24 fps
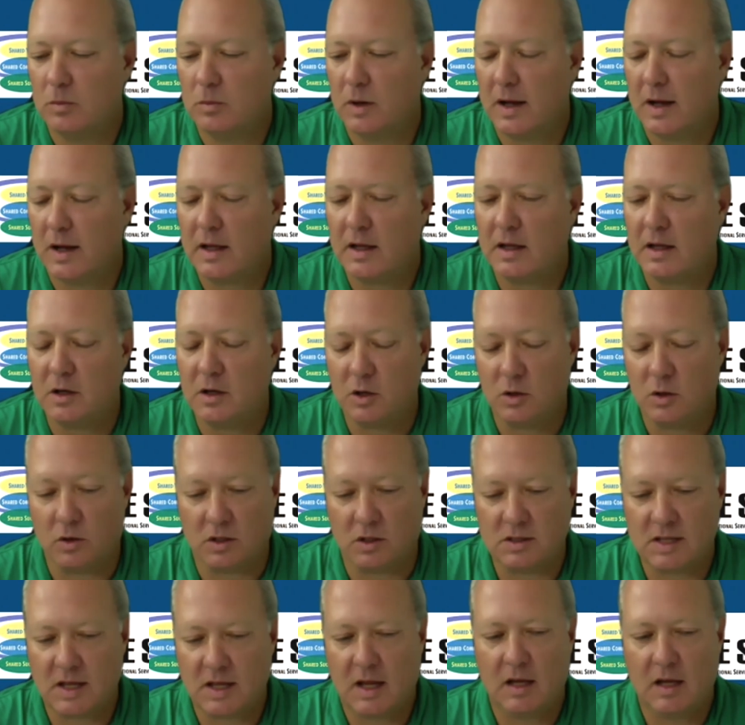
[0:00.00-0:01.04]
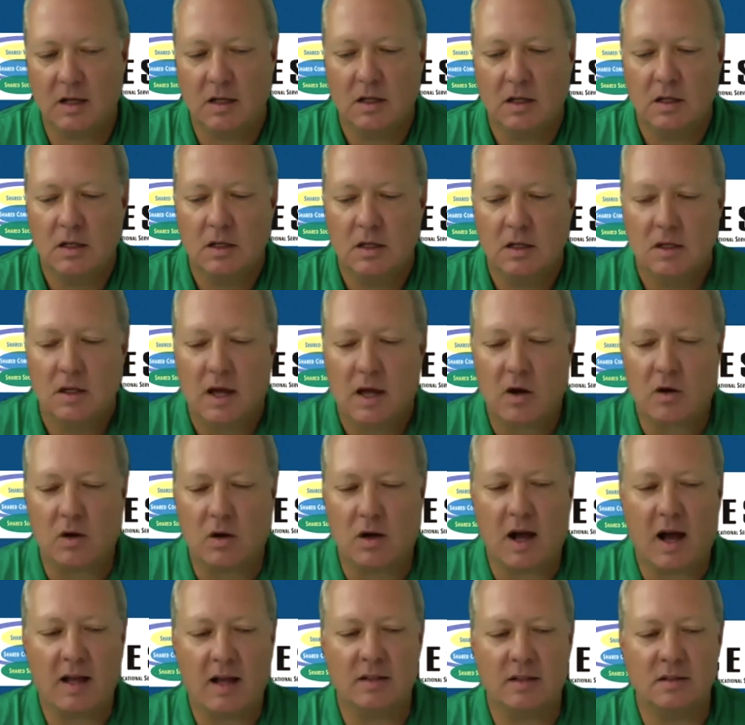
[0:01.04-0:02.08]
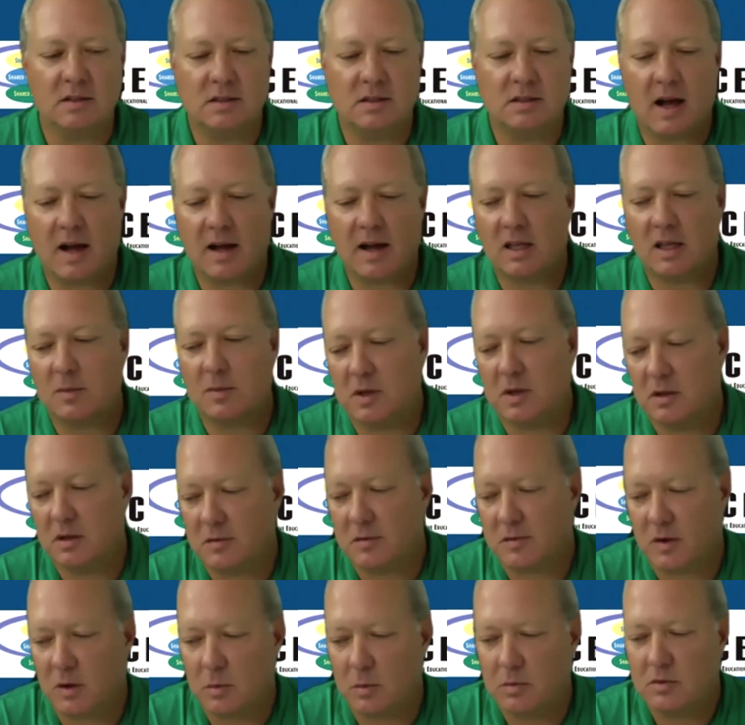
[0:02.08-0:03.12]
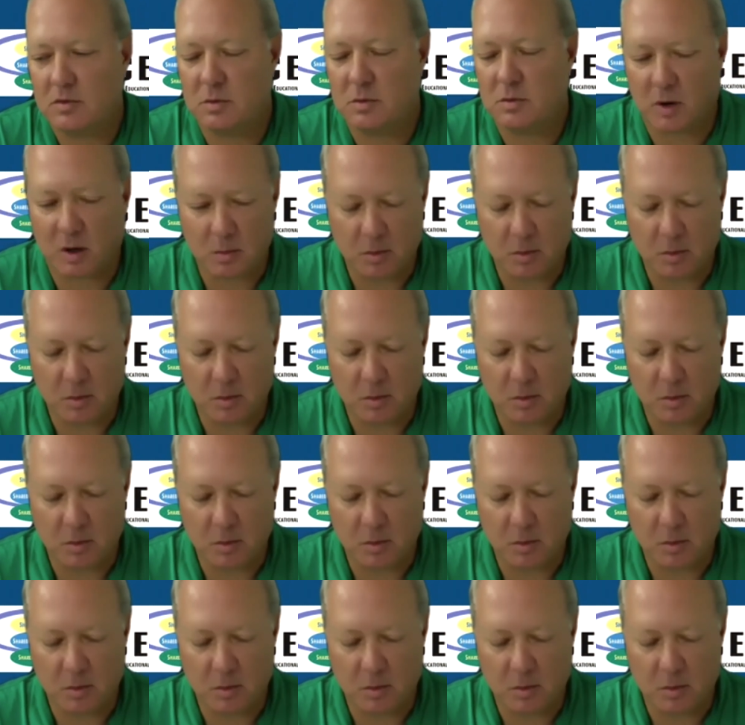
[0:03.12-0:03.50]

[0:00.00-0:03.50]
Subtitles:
In New York State, our guidance document from Department